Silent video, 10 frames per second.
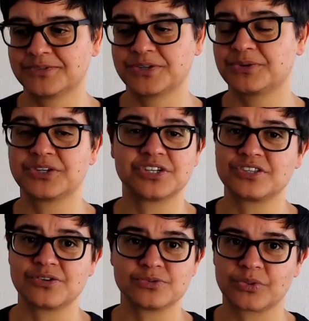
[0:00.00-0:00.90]
So
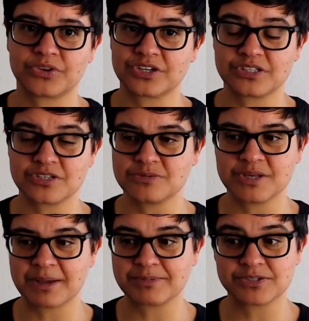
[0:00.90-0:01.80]
goodness knows what they're going to do to
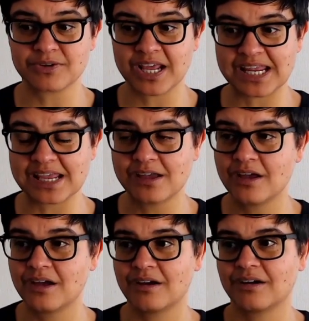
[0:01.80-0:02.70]
me in episode 8.
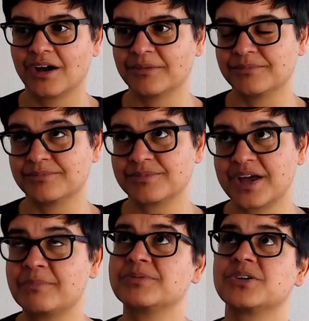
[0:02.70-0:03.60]

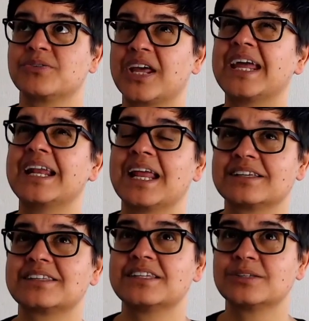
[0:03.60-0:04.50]
Episode 8
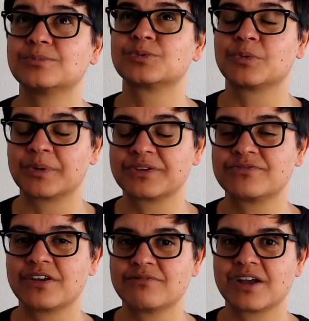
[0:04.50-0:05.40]
last season was one of my
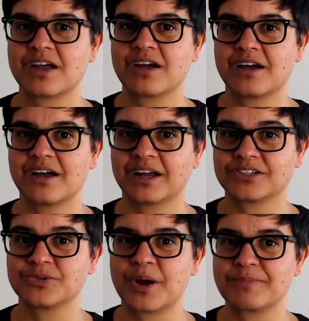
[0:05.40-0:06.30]
favourite
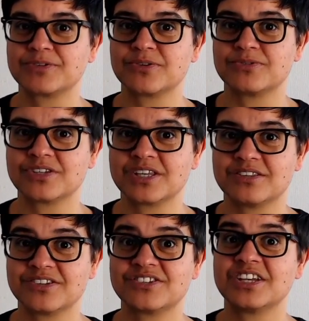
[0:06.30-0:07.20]
actual episodes
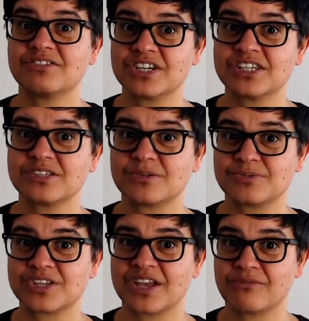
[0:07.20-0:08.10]
in the series.
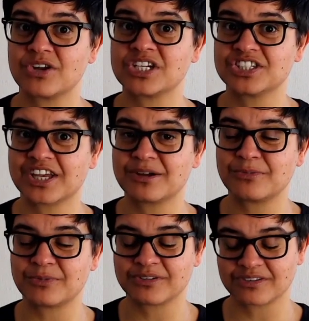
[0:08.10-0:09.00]
It reaches
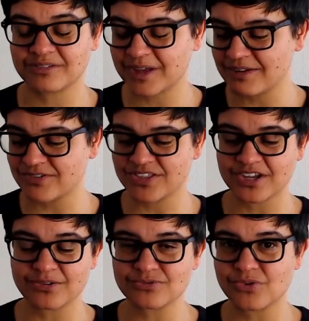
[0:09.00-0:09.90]
out,
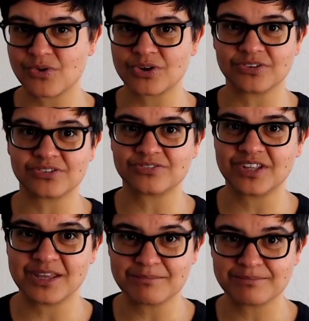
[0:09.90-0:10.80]
everything goes wrong and the
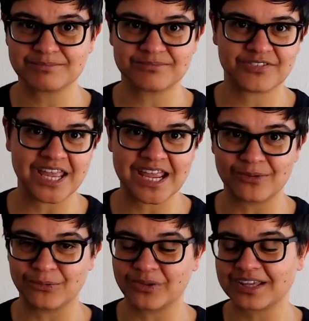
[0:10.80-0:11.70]
deep
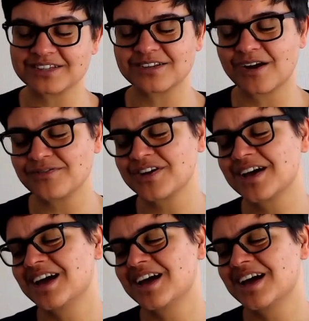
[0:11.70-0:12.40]
fake and all that stuff.